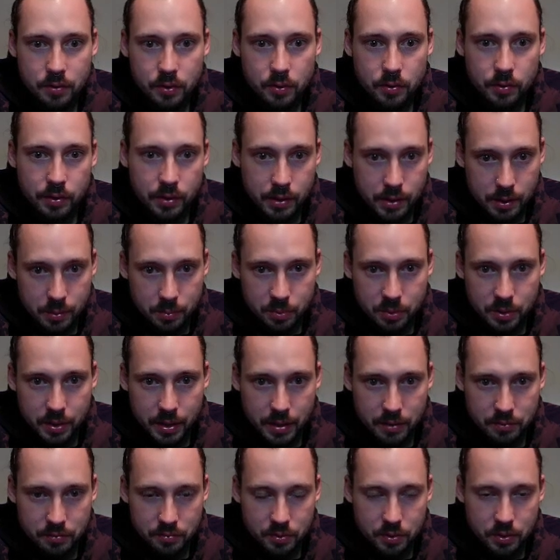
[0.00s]
really
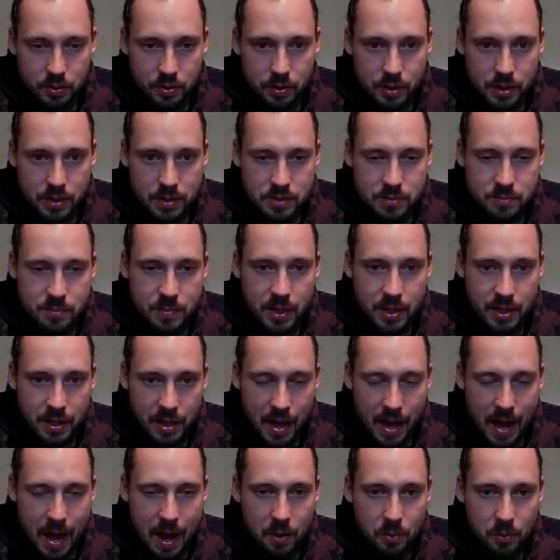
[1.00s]
play for as
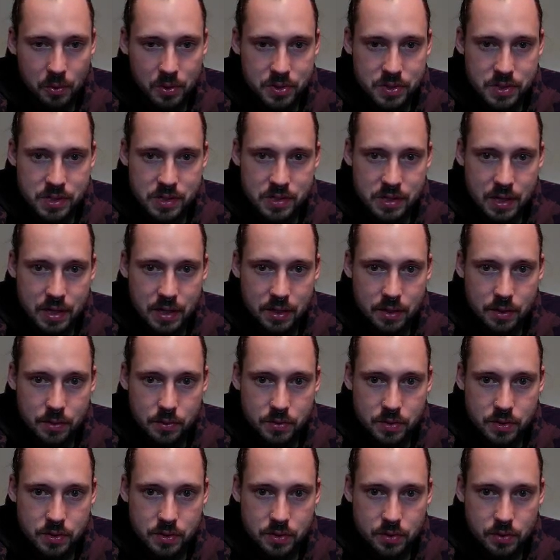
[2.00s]
many hours as I
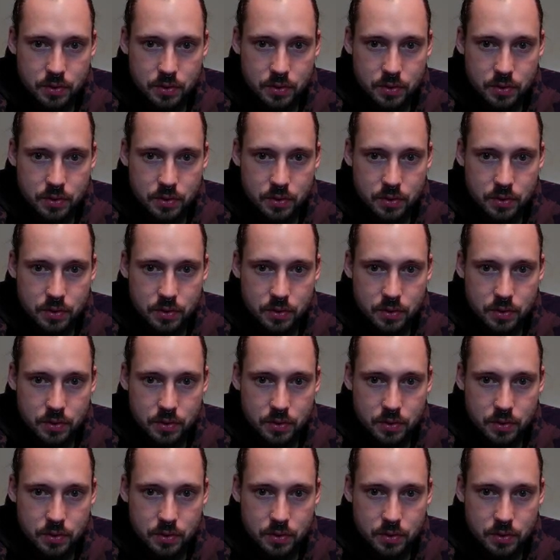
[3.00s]
used to